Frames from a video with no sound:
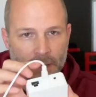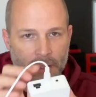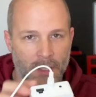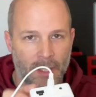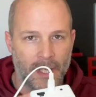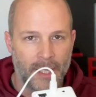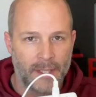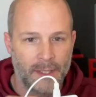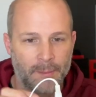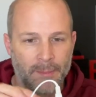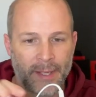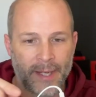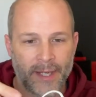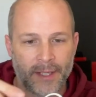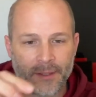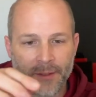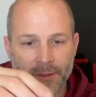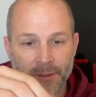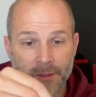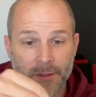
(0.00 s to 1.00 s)
On the back,
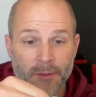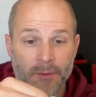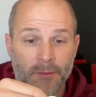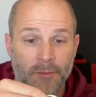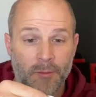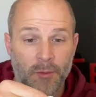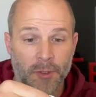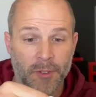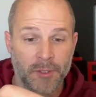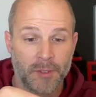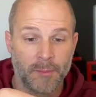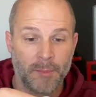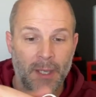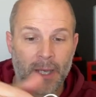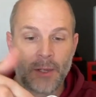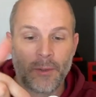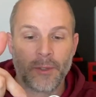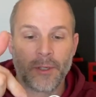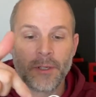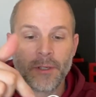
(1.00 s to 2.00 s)
there's of course the
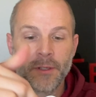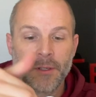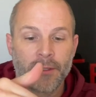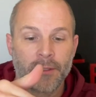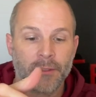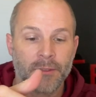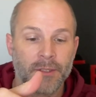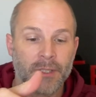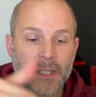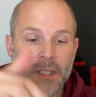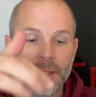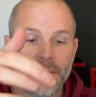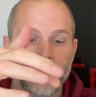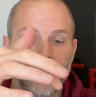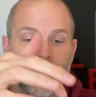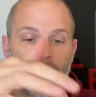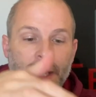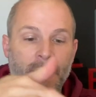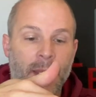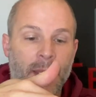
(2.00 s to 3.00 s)
power, there's
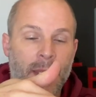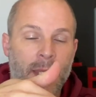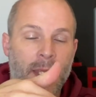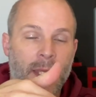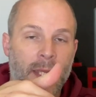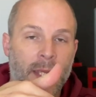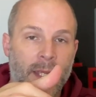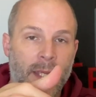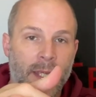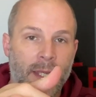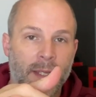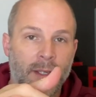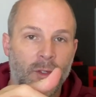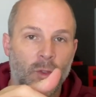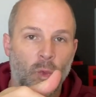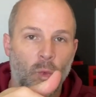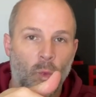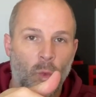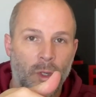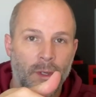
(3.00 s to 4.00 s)
Ethernet,
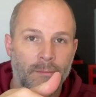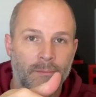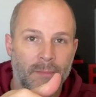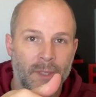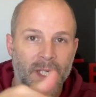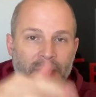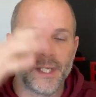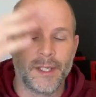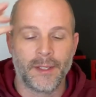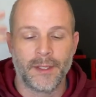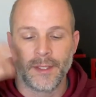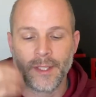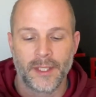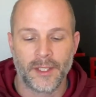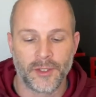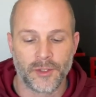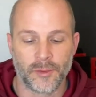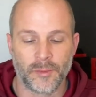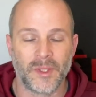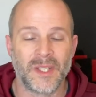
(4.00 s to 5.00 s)
and one button that is
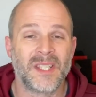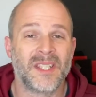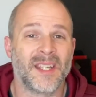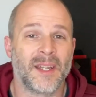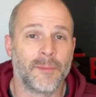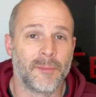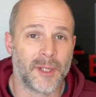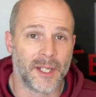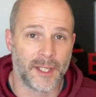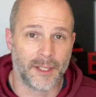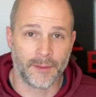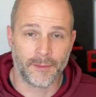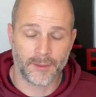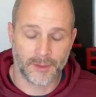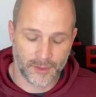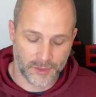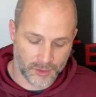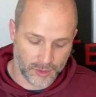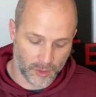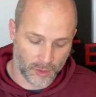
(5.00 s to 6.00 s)
a reset button.
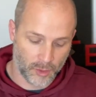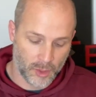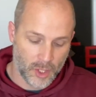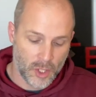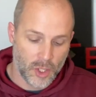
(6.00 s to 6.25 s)
So,